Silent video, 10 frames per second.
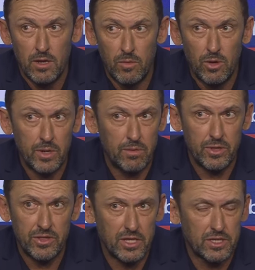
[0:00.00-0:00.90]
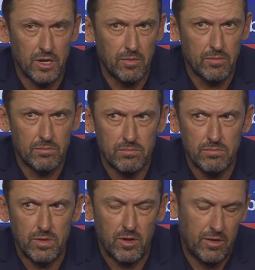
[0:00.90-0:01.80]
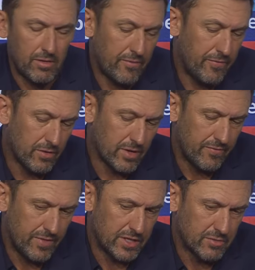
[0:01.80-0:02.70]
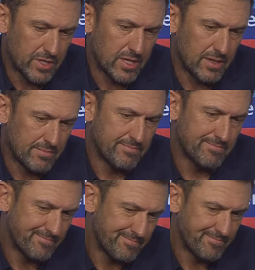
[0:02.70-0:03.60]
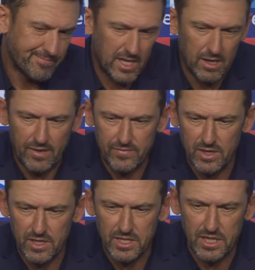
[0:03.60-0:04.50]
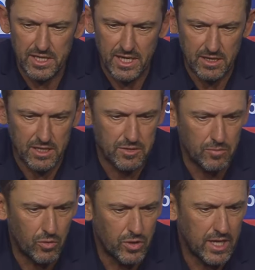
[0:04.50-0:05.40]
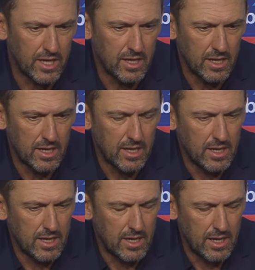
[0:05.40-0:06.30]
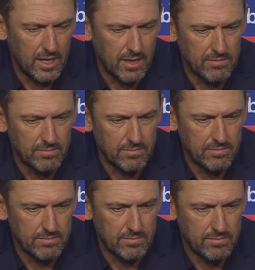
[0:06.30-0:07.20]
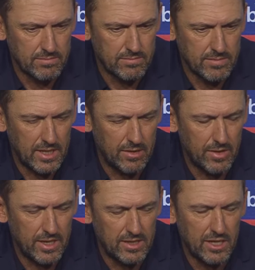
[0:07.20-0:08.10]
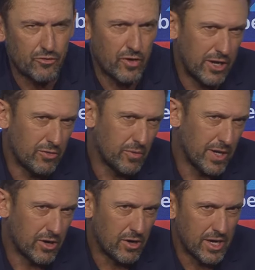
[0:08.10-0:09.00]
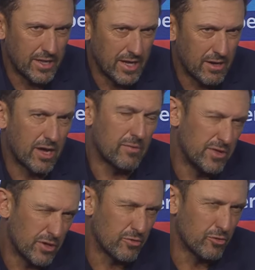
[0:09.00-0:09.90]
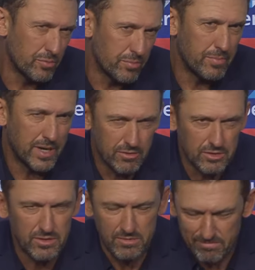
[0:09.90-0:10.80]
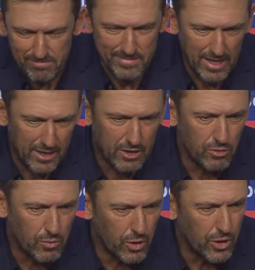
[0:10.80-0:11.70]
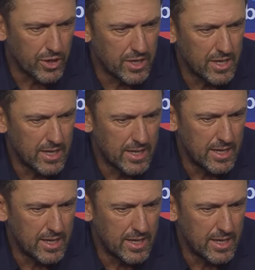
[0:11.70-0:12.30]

Well, we think so. I felt if this was a, you know, after assessing it this morning, you know, he didn't train all week either, like with the group, but he was, yeah, he could work.